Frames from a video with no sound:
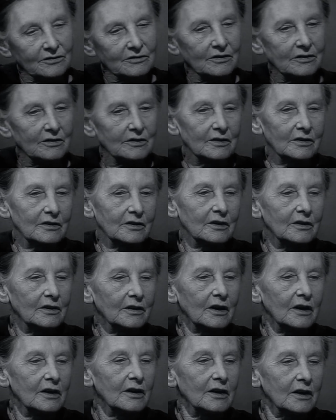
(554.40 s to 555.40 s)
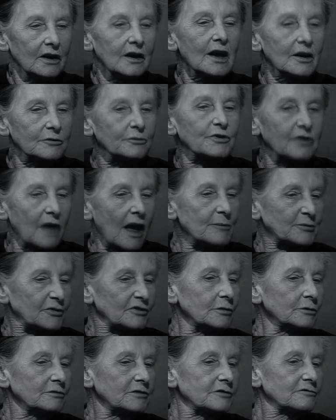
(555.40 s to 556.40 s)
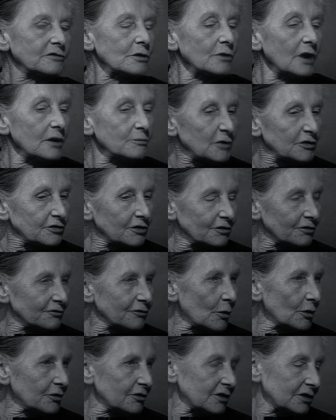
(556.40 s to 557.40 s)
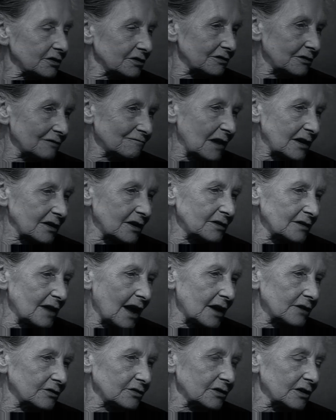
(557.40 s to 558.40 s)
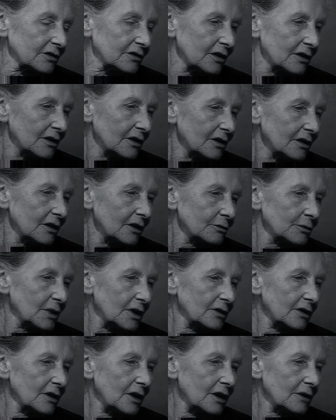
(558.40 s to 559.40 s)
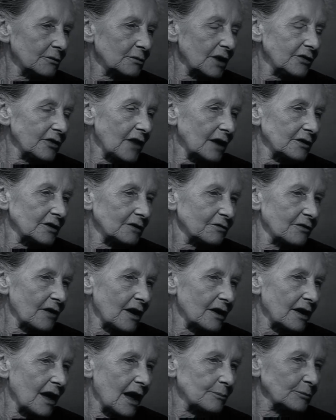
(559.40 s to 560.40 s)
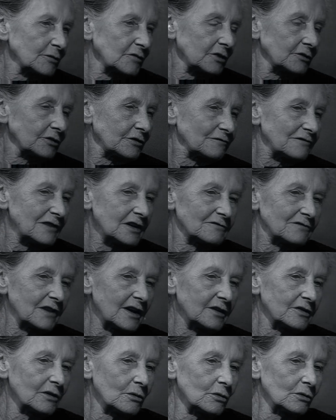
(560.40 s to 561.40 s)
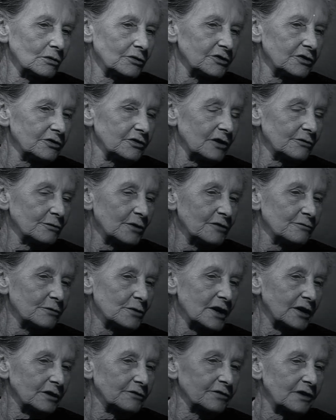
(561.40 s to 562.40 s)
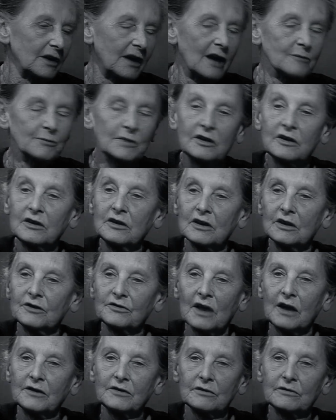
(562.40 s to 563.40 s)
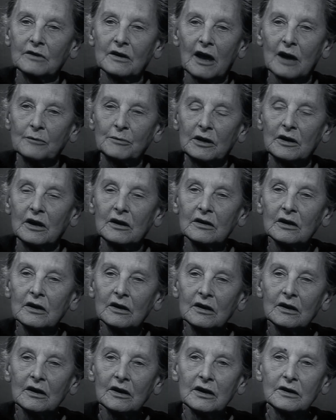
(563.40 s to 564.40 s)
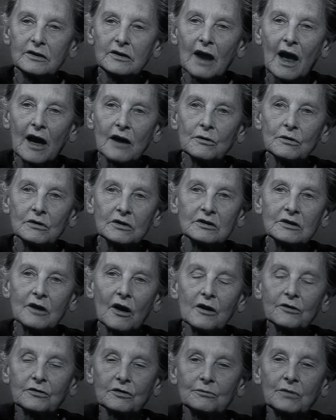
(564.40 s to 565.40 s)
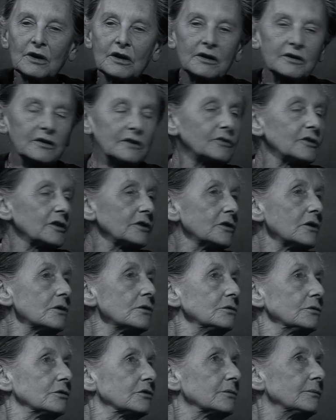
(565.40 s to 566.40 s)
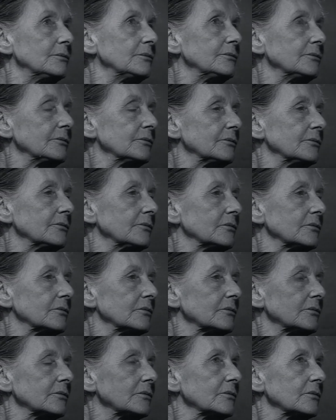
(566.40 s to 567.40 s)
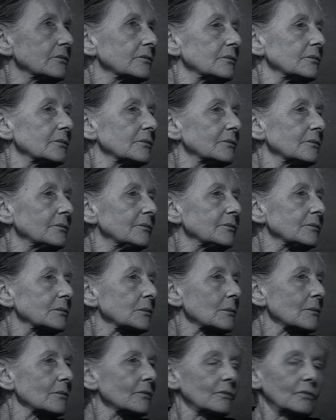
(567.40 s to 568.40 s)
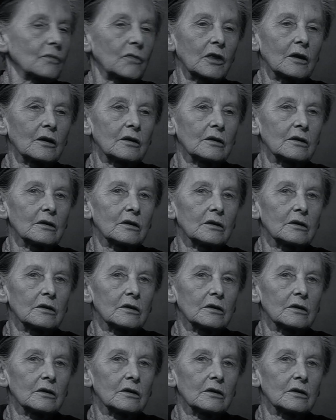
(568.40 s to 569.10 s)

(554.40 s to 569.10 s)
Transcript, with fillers: very hardly anywhere. It was absolutely true, and Mrs. Just, Fawcett recognised it when, uh, when that affair happened at the Free Trade Hall. She said, We've worked for how many years? I don't know how many. And now at last we're in the news. Do you think, in fact, militancy was inevitable?